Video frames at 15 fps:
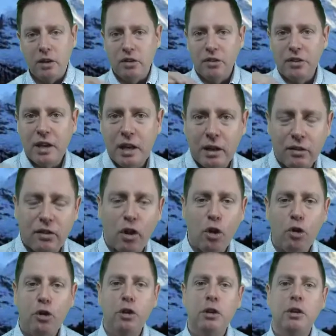You're just getting
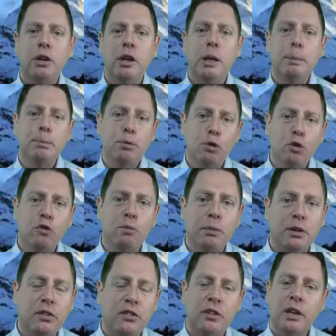token
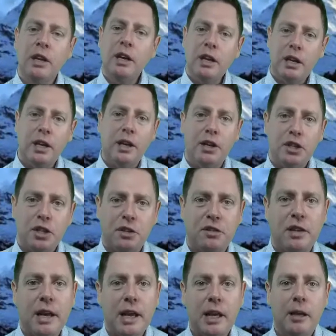improvements each
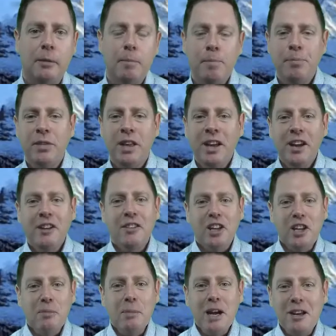day. Now
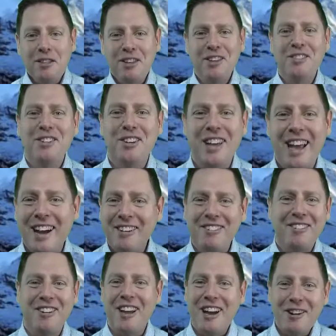you may think that
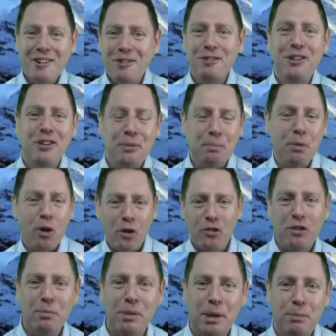how could this
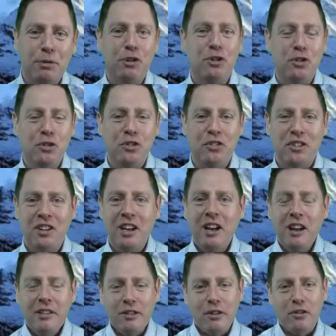possibly produce
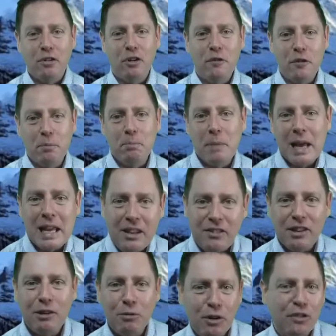the sort of
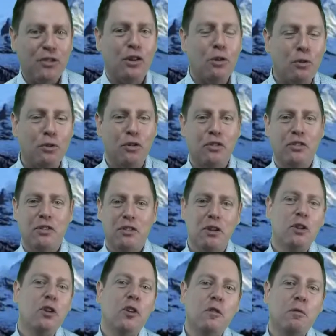amazing results
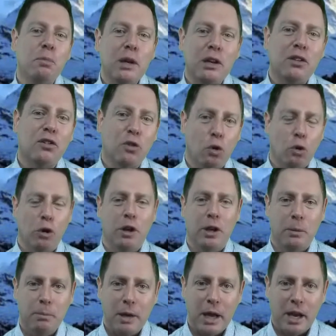that you've been talking
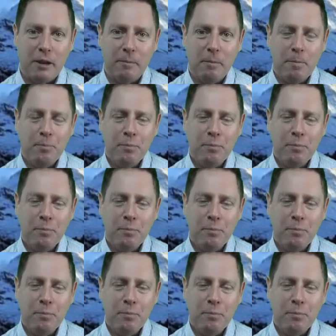about?